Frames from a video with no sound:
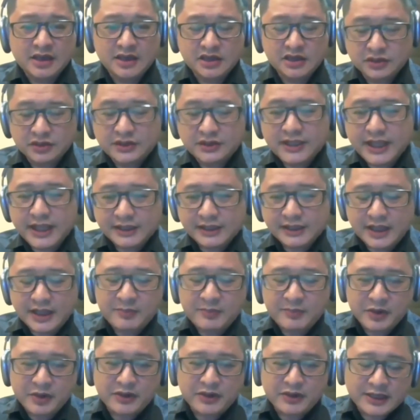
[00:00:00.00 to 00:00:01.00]
Yung Delta
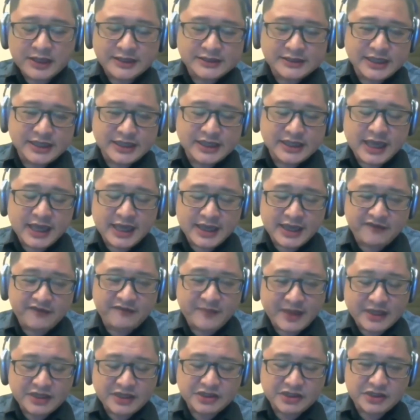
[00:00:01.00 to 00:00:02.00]
po, as I have
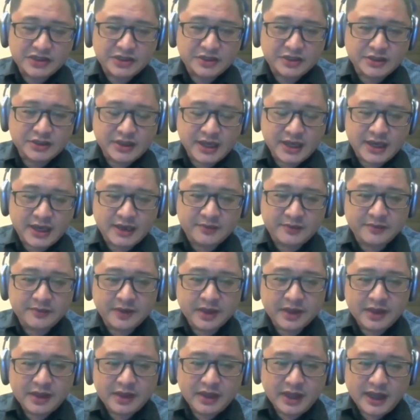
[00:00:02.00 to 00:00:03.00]
mentioned,
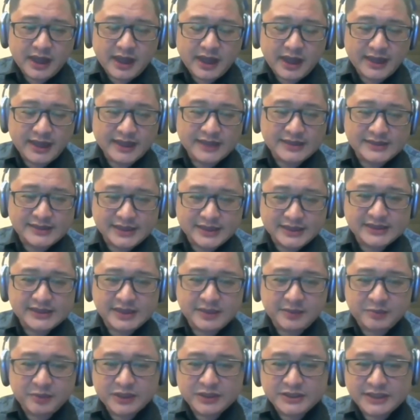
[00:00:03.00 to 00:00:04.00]
is
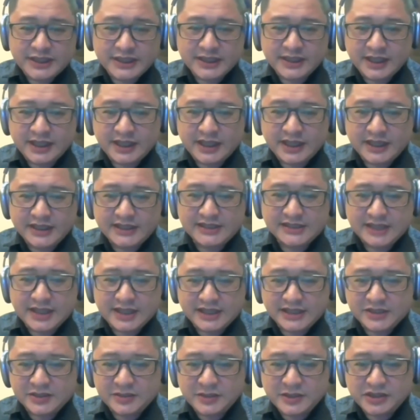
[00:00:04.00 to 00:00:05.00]
60% increased
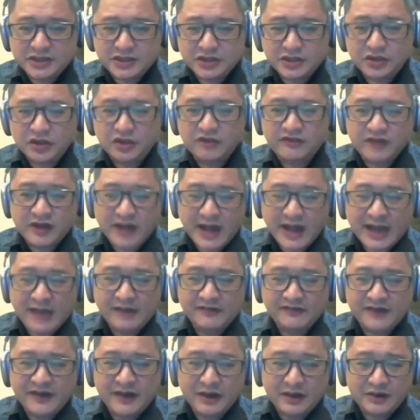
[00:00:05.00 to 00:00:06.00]
transmission over
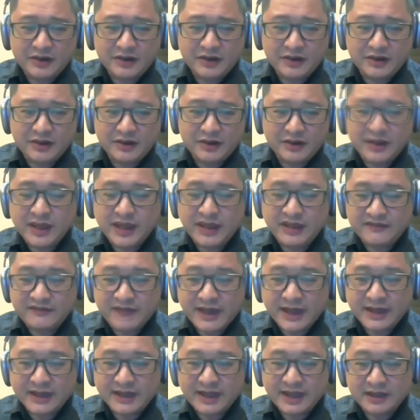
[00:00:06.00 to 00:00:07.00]
Alpha or yung UK
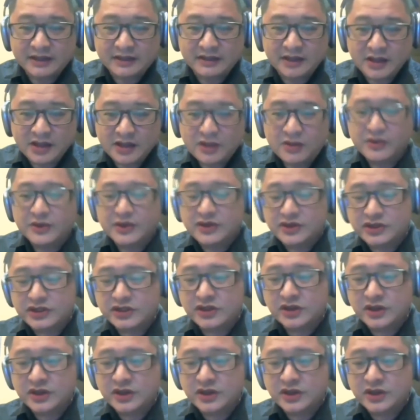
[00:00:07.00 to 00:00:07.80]
variant, which was